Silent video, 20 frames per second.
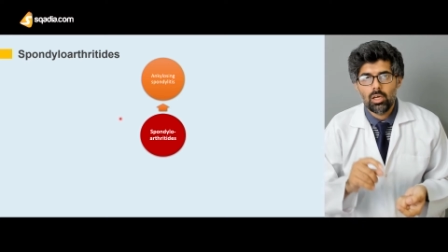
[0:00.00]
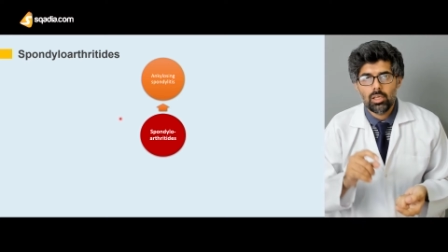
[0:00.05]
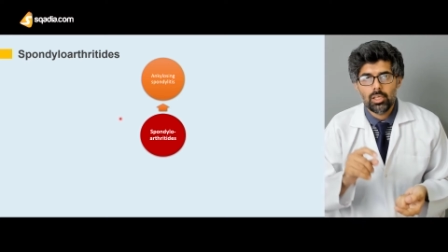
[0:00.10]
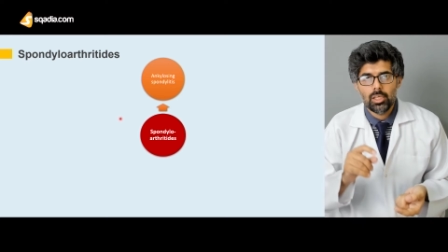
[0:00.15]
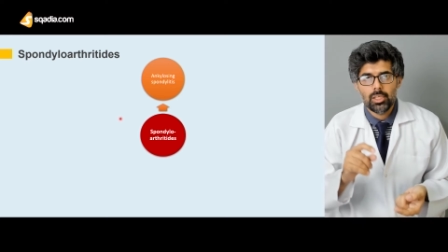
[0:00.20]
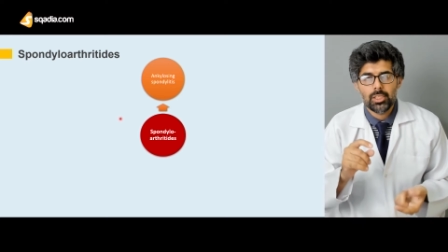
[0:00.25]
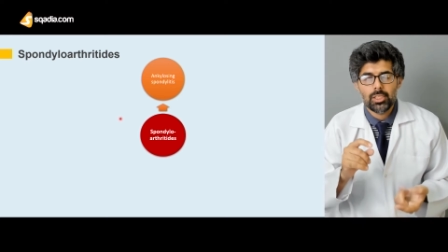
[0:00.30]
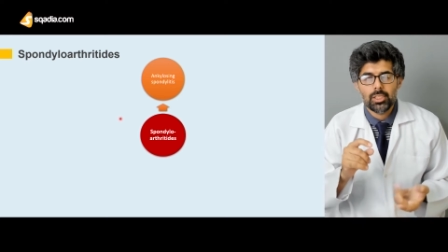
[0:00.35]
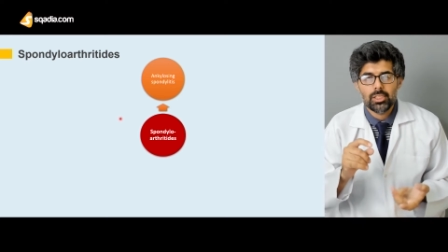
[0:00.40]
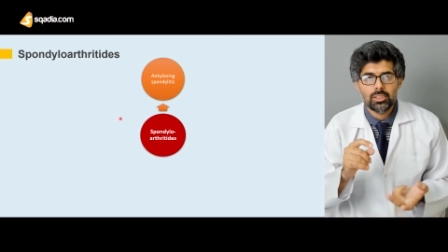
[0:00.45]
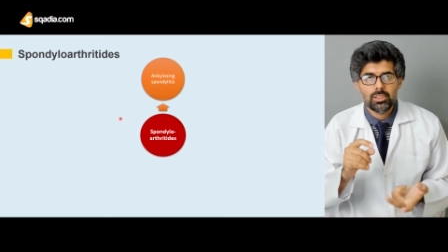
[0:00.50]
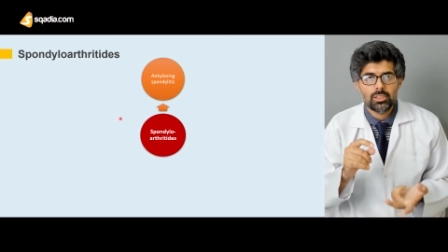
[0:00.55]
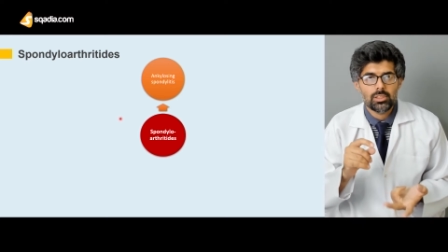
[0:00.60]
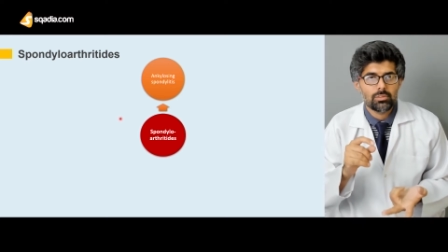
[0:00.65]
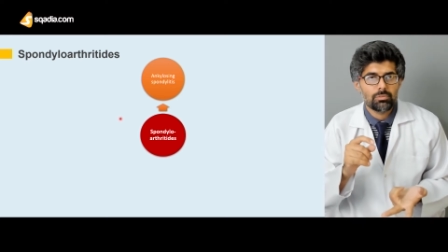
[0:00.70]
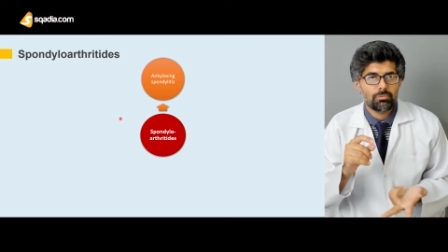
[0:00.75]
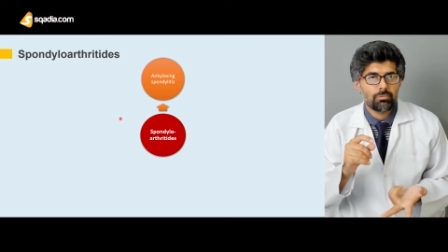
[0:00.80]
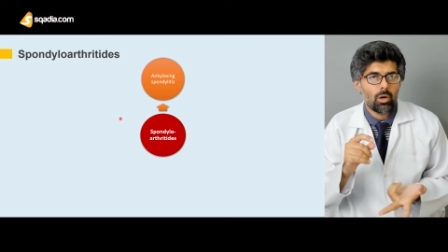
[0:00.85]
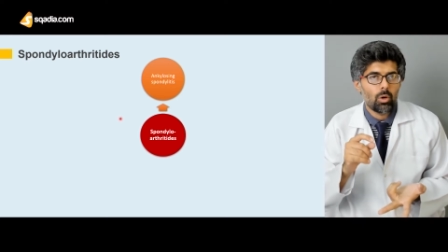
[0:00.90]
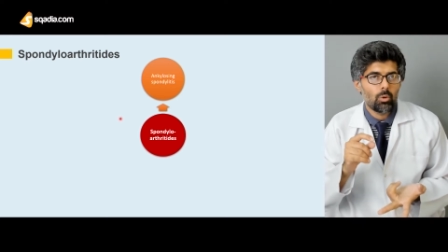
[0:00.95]
It is
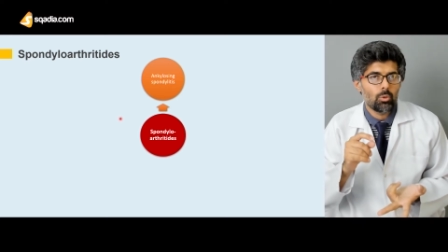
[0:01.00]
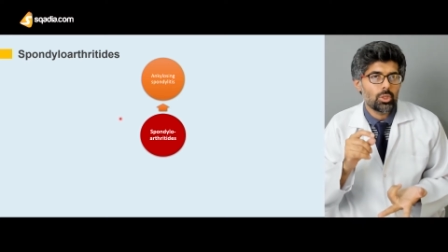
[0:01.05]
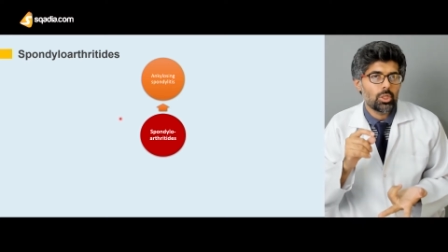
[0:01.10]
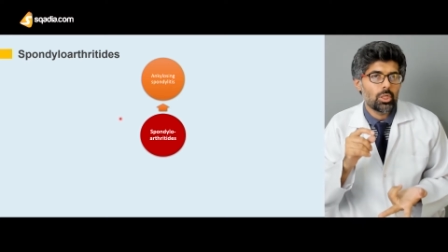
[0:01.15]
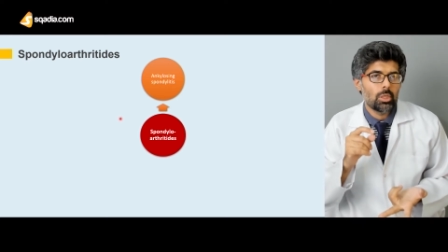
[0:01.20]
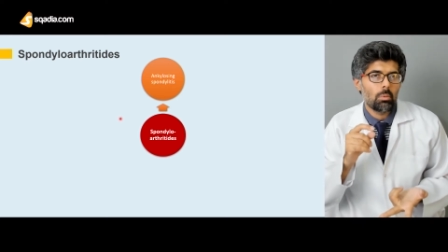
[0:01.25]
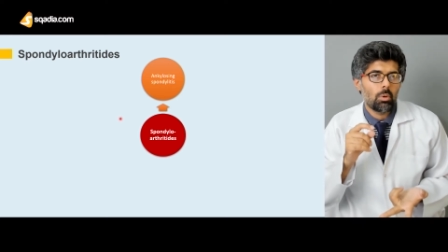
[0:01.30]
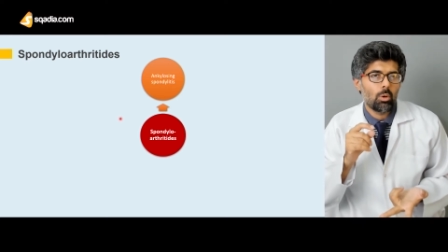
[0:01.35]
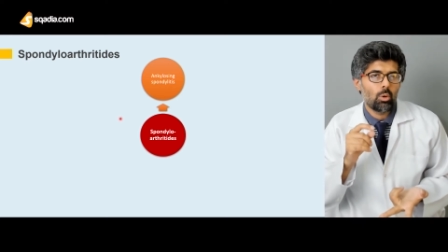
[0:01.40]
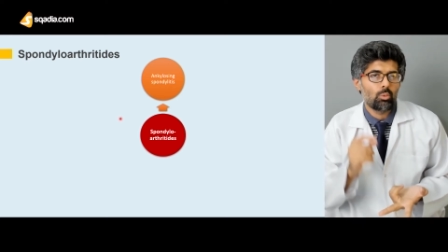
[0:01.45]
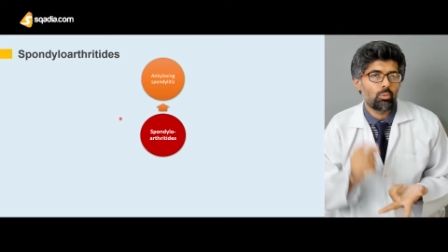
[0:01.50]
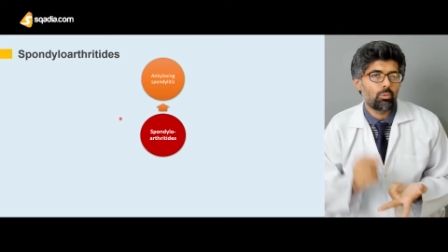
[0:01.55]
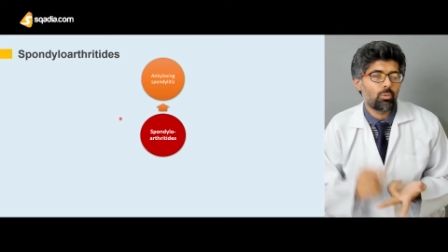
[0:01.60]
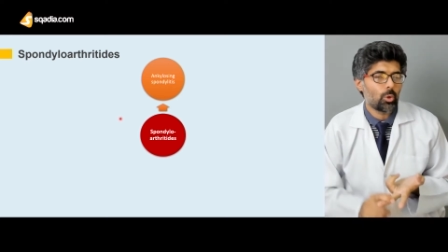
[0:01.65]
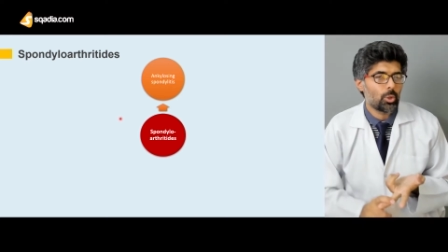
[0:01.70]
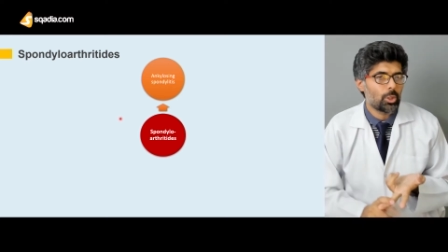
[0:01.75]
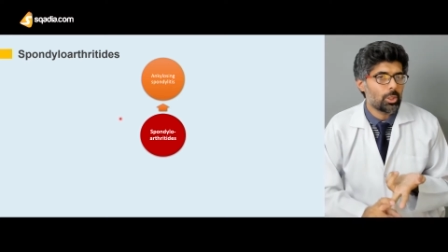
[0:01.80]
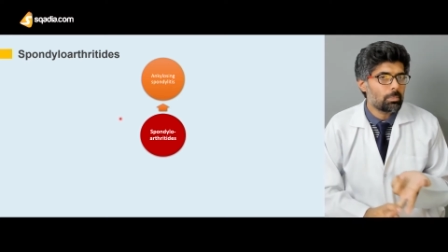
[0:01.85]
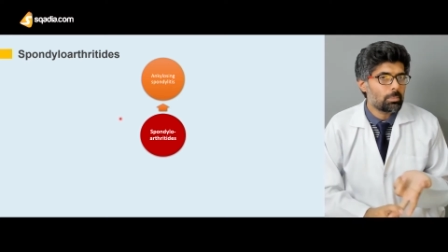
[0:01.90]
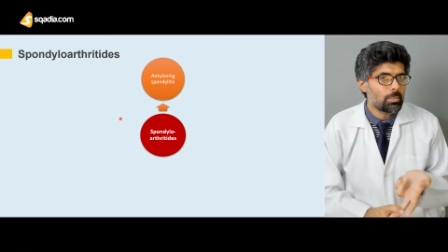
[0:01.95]
found in about
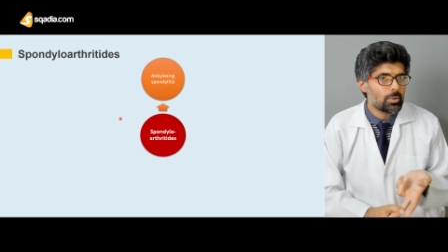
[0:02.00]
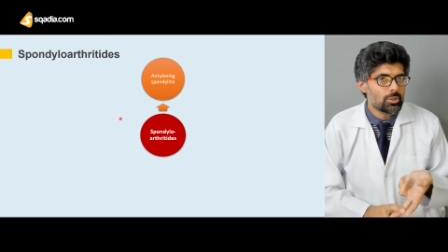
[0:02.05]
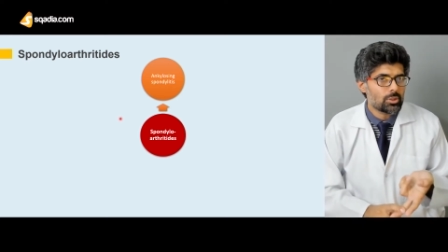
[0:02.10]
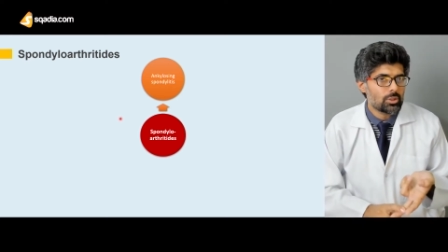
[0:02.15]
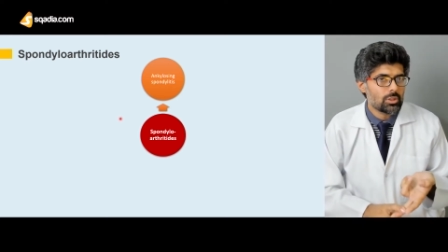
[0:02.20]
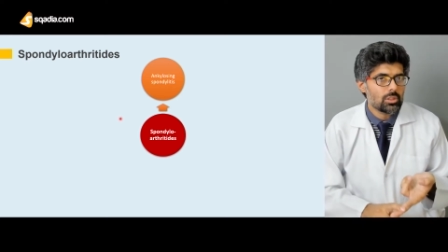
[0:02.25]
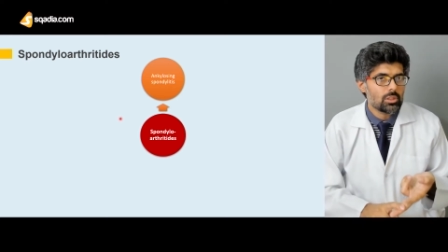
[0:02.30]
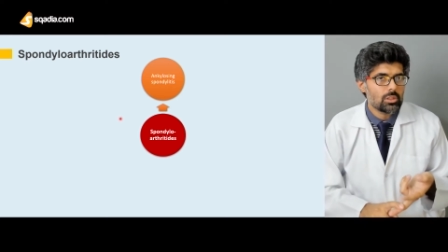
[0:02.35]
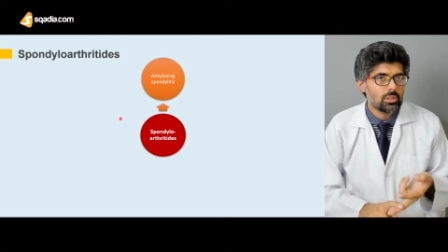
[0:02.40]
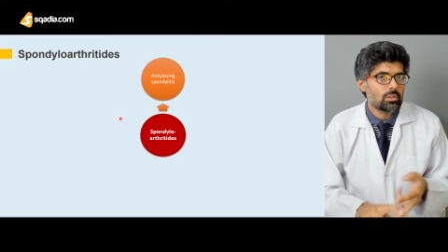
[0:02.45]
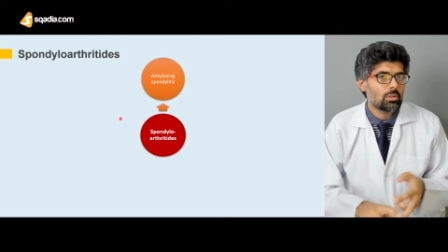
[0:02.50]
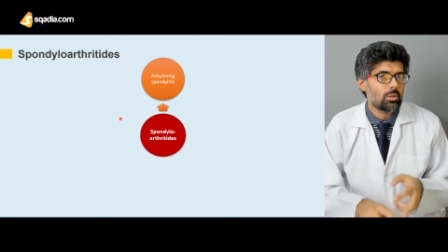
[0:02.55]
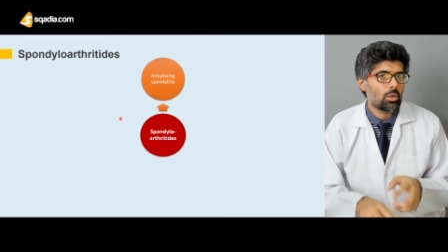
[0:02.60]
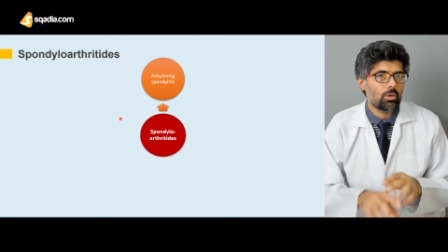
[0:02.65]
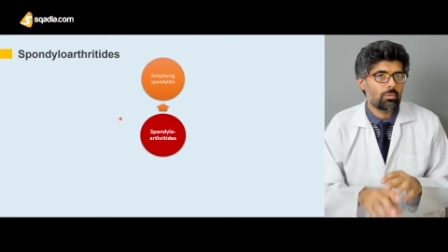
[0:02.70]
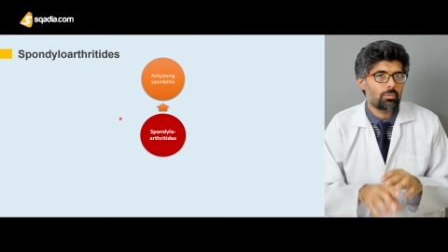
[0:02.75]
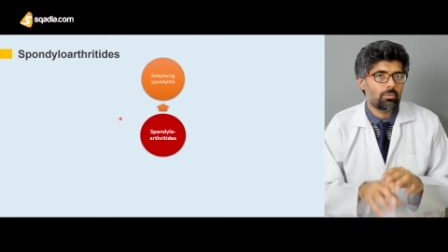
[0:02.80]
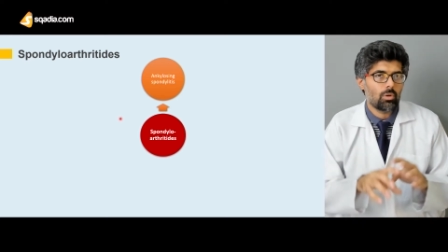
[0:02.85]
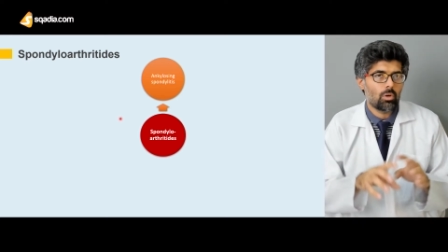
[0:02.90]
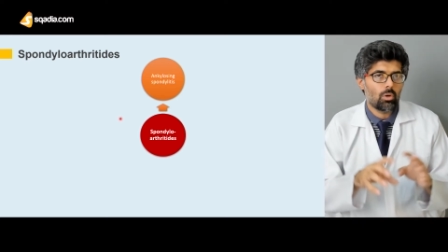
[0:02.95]
40%
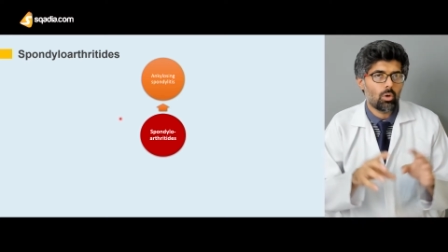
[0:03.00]
of